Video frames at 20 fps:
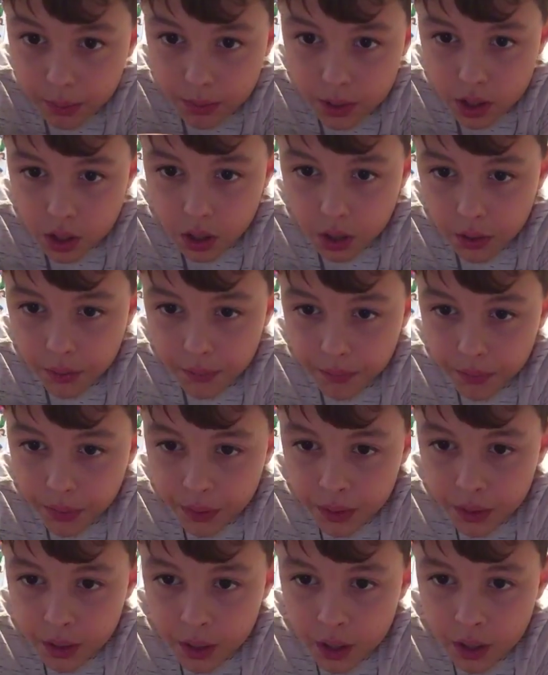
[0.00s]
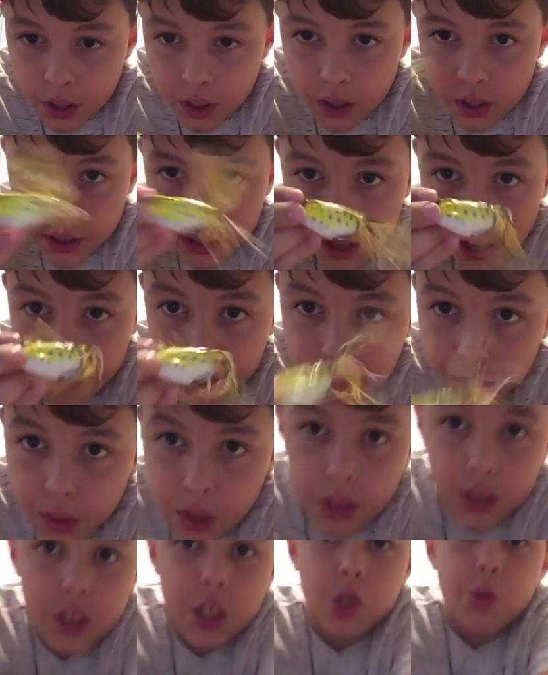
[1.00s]
So yeah,
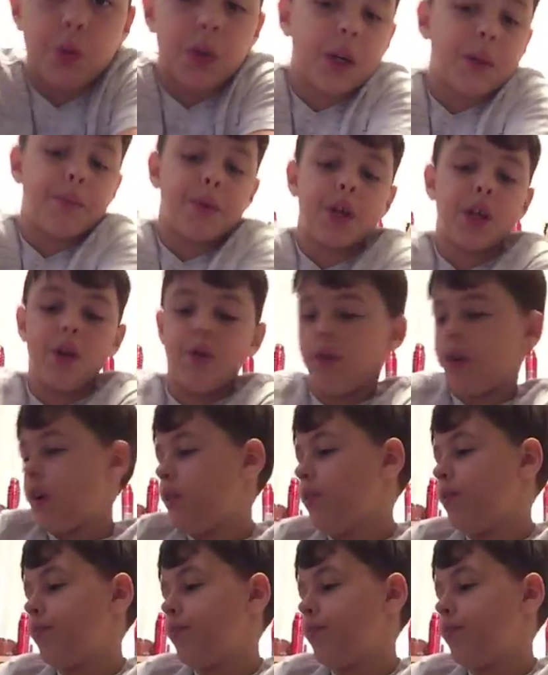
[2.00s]
these work pretty well.